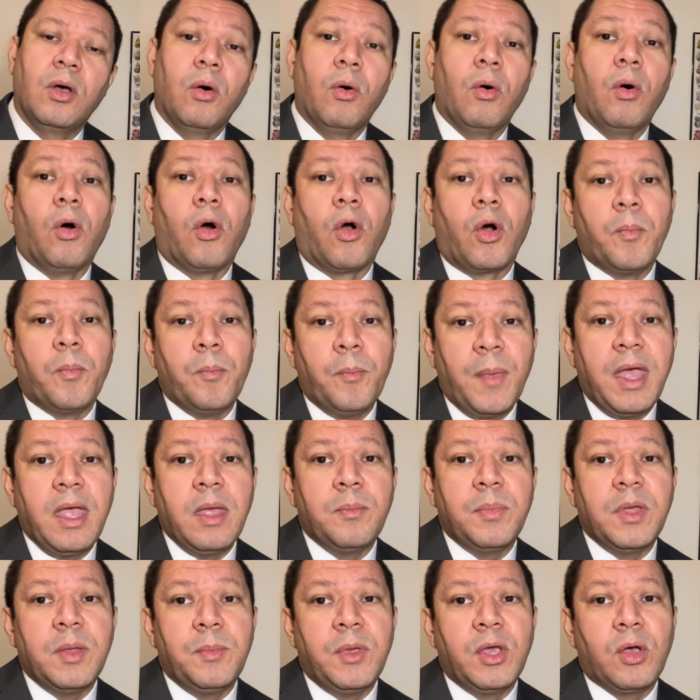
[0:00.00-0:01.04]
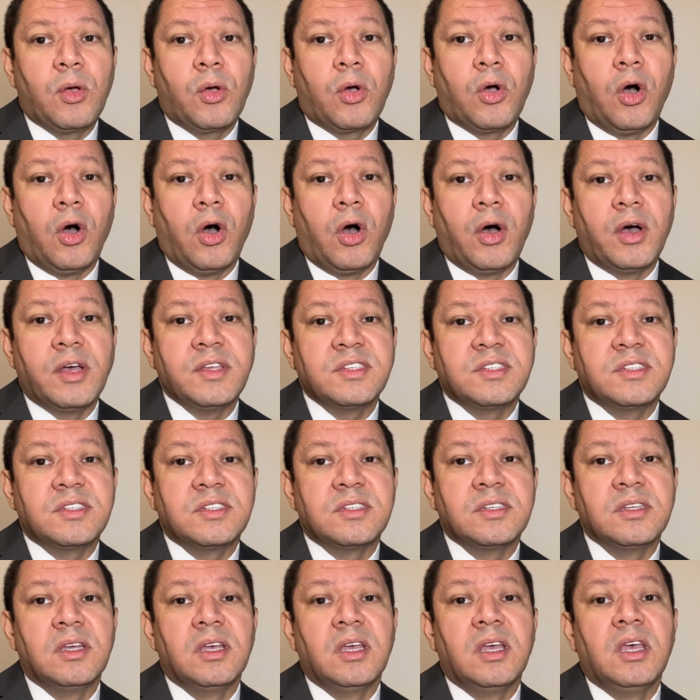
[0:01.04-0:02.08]
or maybe
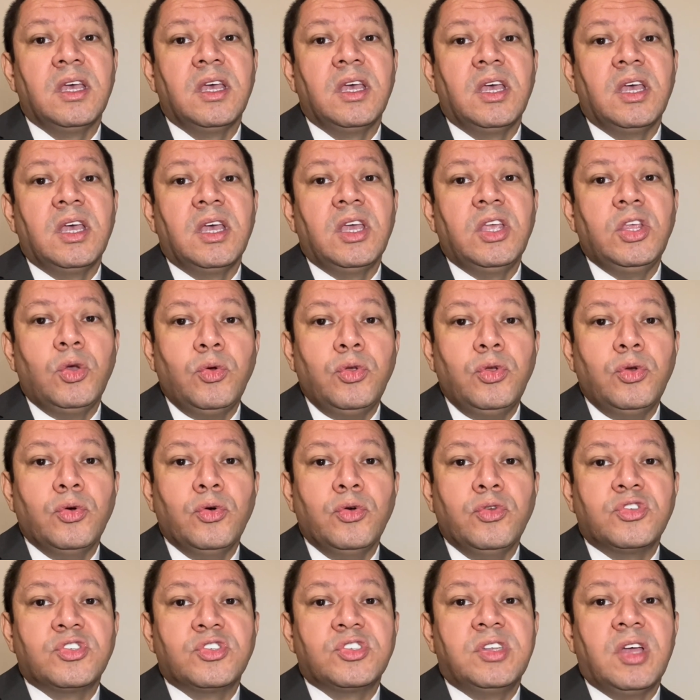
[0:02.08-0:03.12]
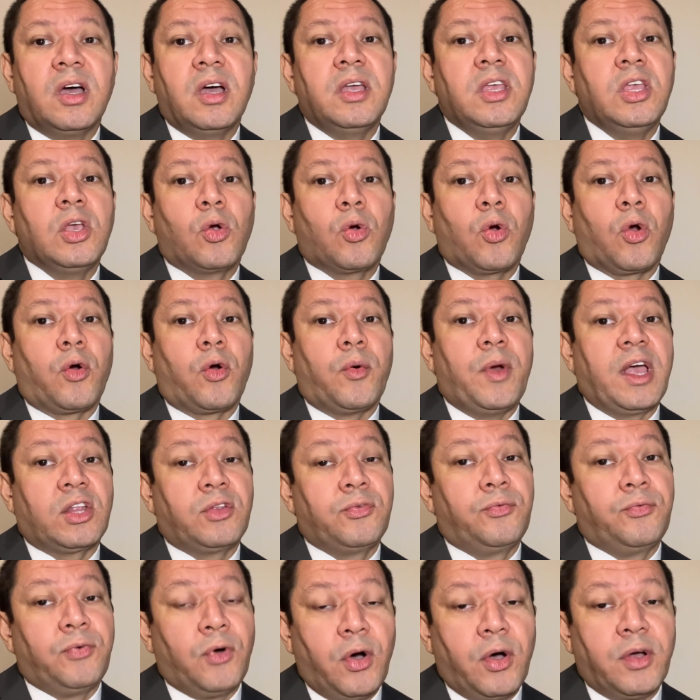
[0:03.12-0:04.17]
because you used the incorrect
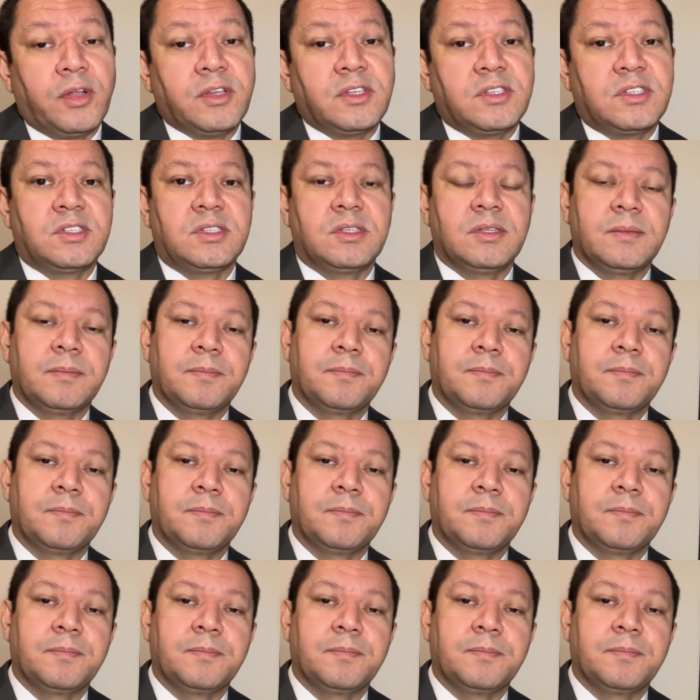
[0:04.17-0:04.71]
font.